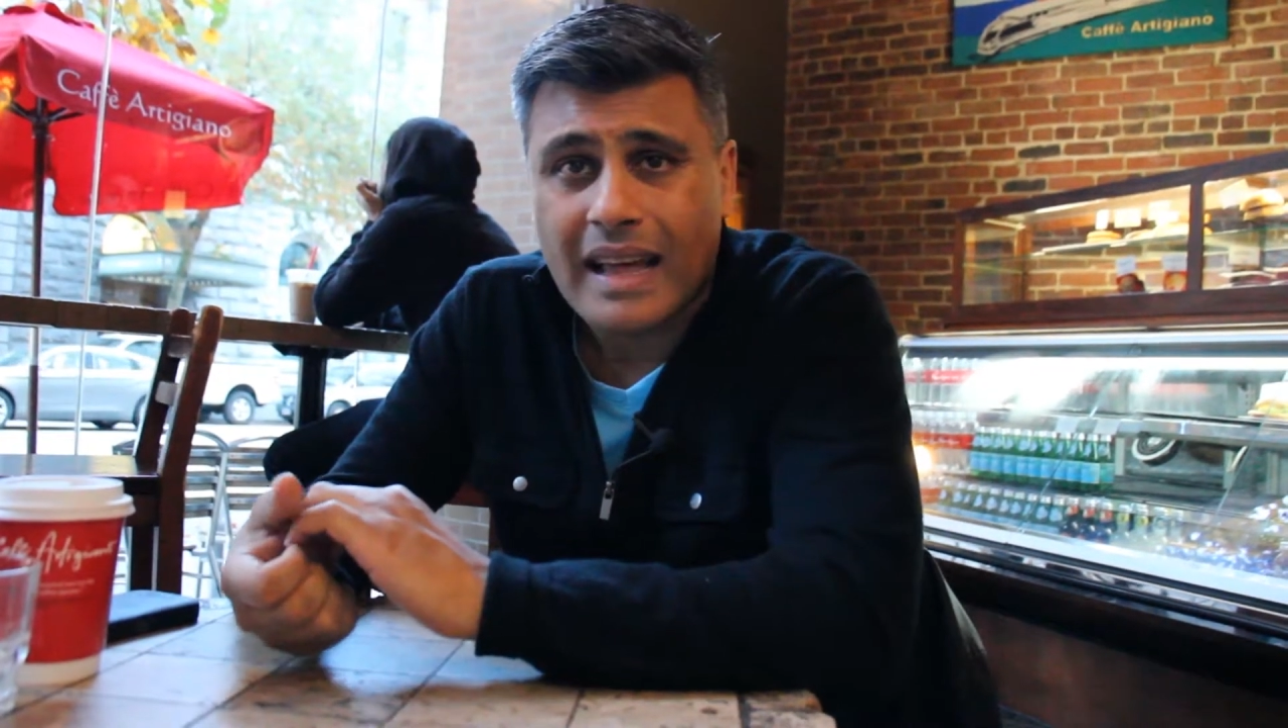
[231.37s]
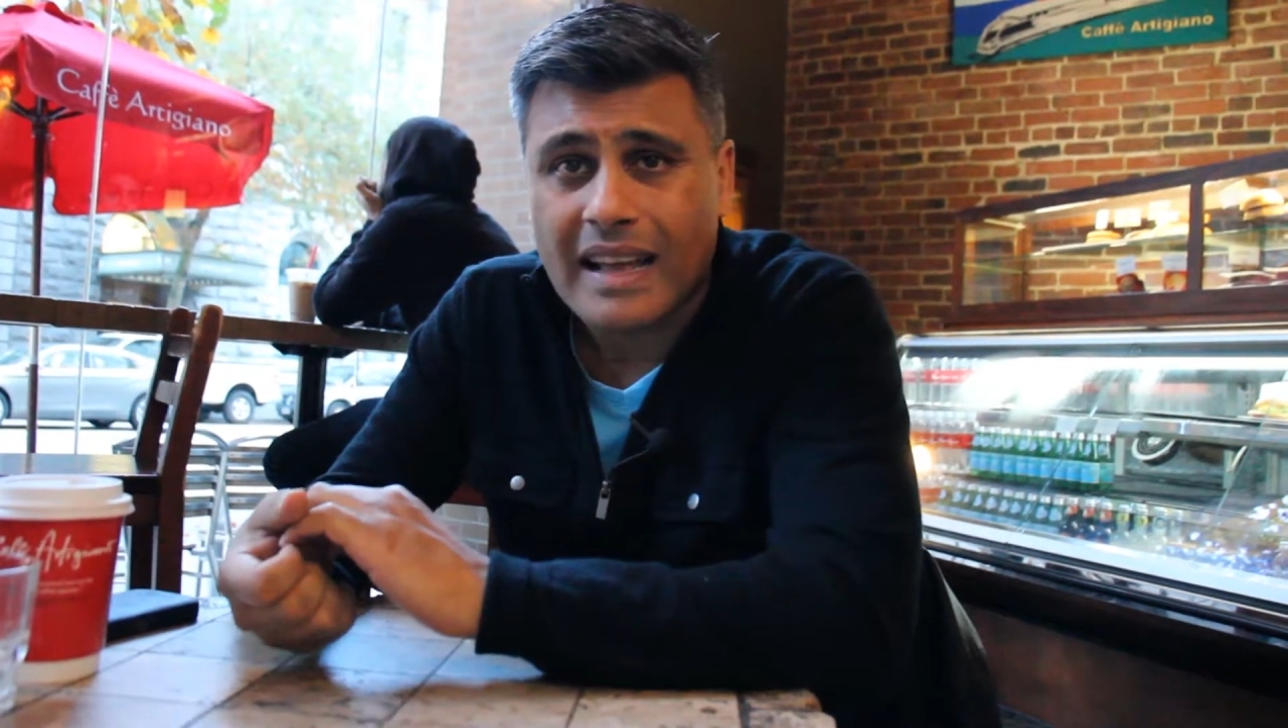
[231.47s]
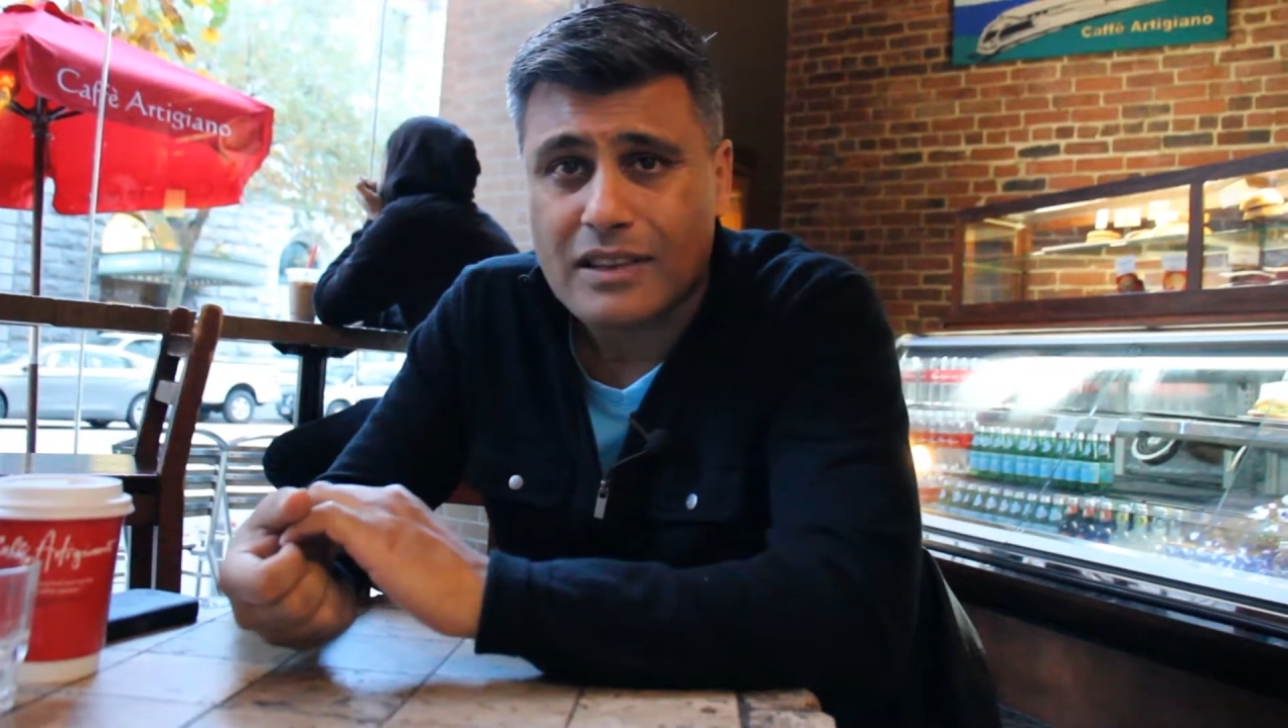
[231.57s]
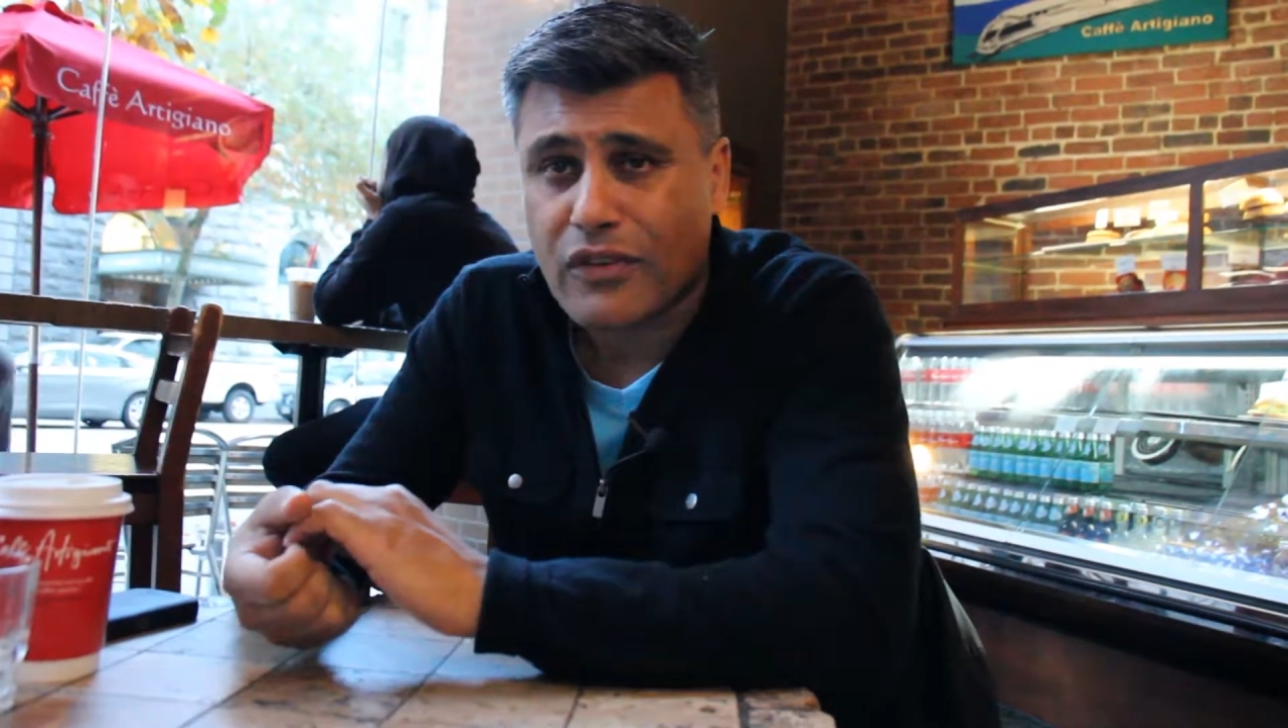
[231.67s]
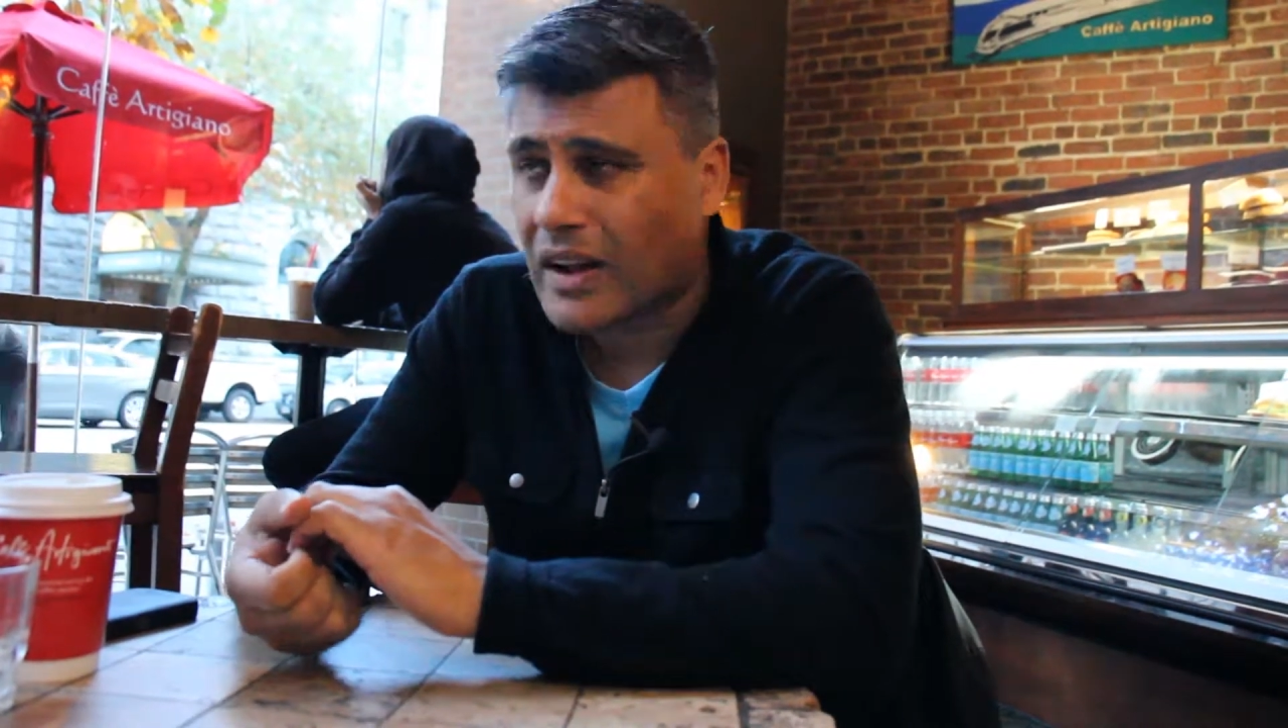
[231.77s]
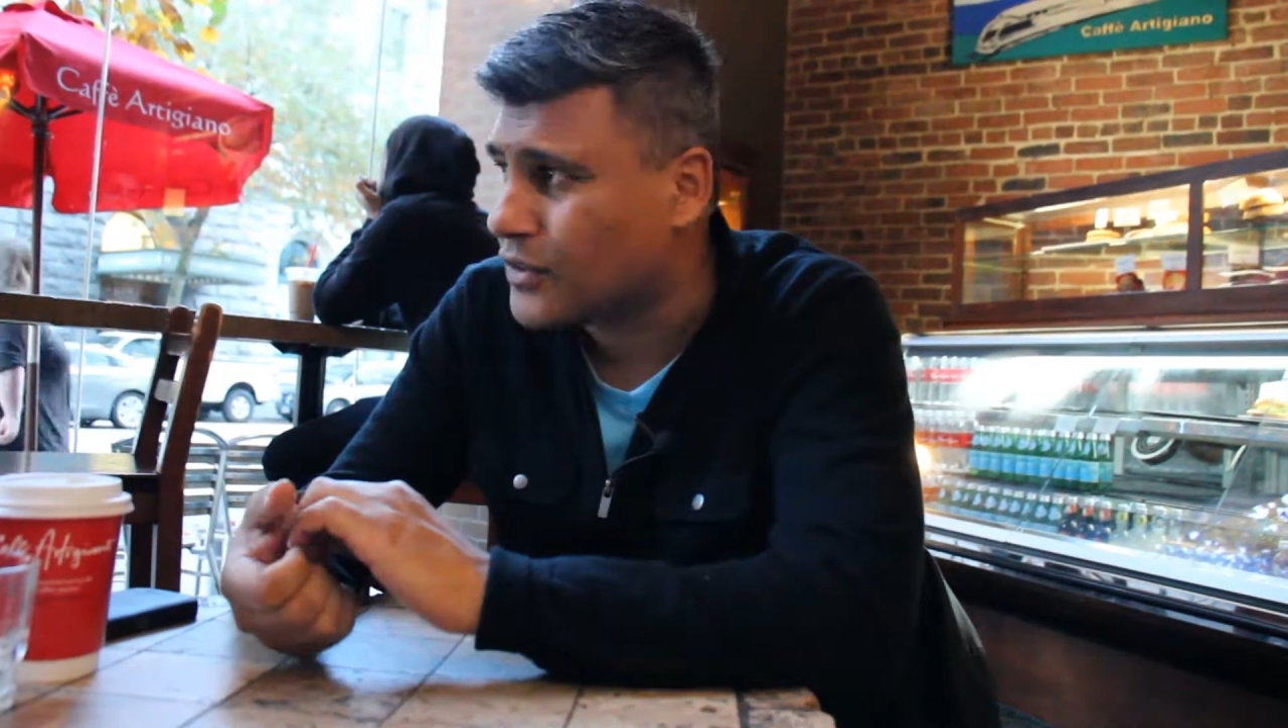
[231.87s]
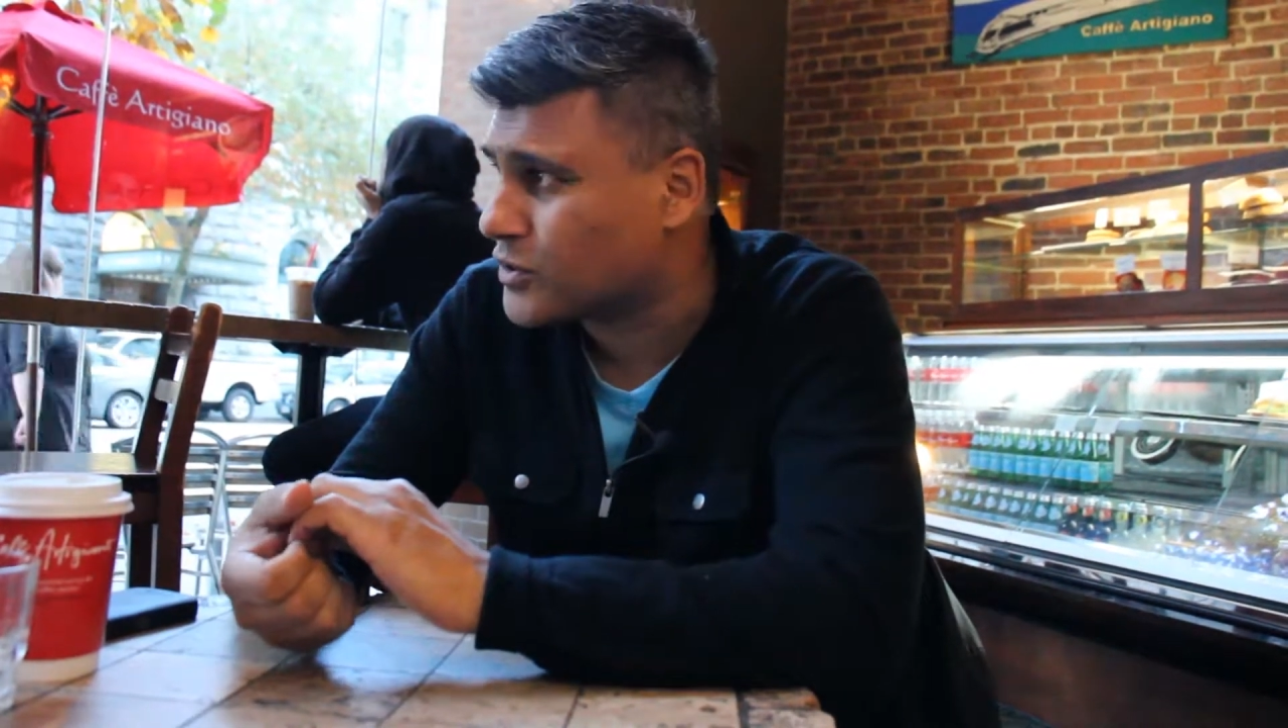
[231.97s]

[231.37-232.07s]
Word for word: that has five